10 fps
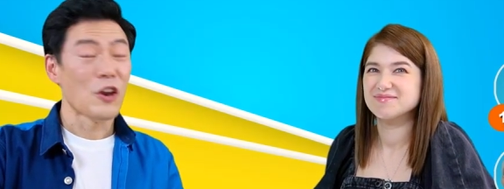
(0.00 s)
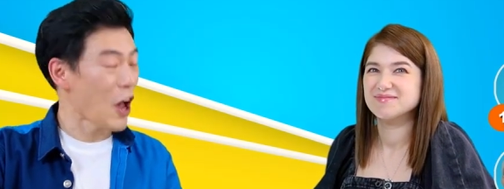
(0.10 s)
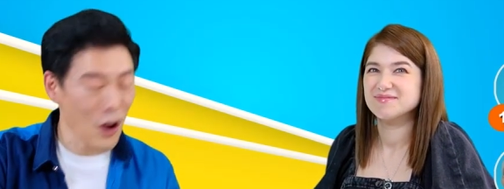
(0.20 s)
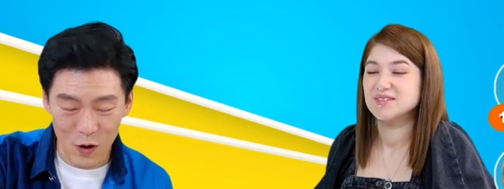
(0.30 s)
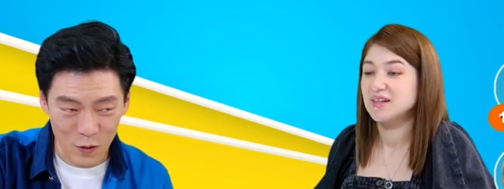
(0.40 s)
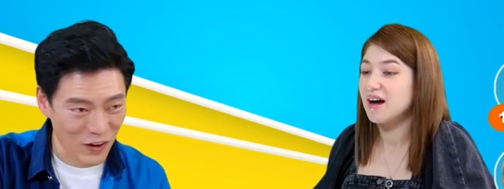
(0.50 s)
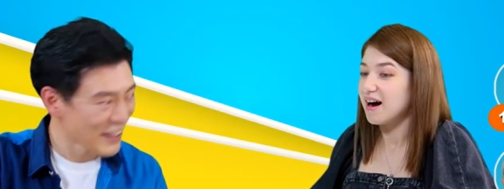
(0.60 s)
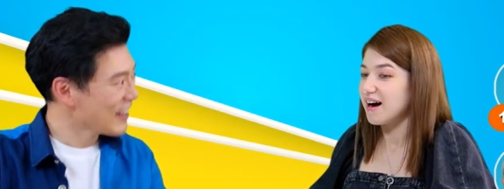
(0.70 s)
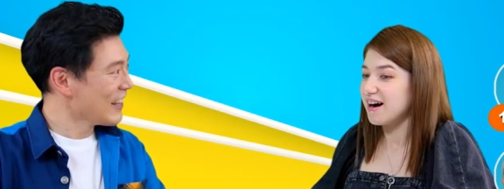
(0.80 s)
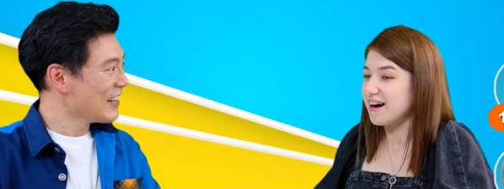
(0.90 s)
Speaker 1: No!
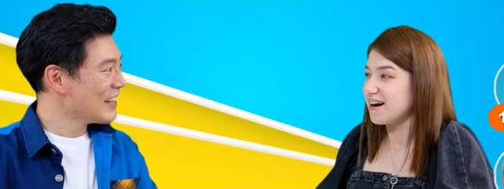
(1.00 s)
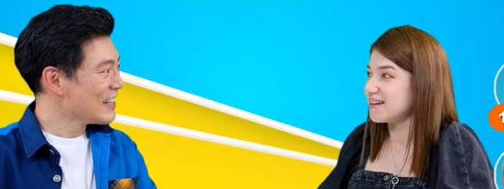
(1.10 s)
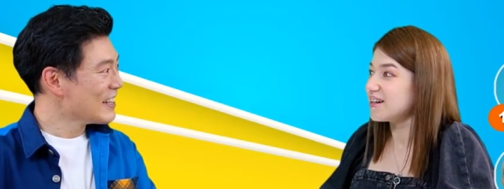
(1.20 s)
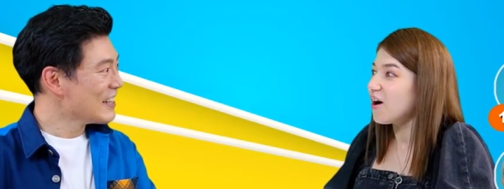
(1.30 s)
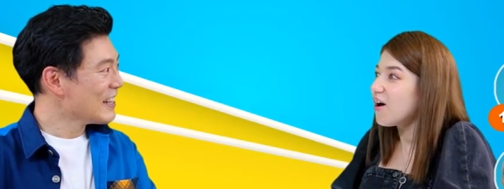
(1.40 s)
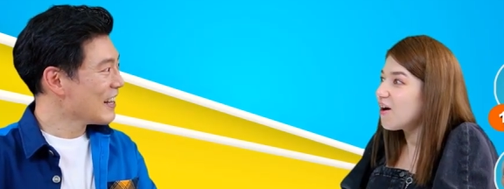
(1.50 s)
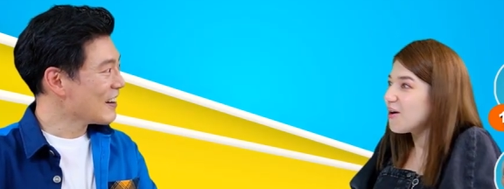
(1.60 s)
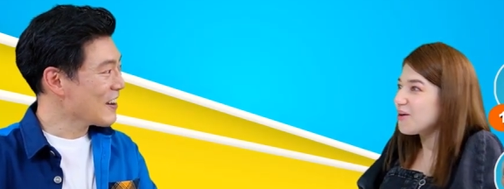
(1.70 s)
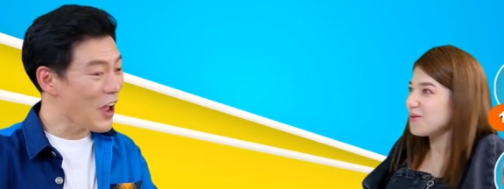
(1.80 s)
No?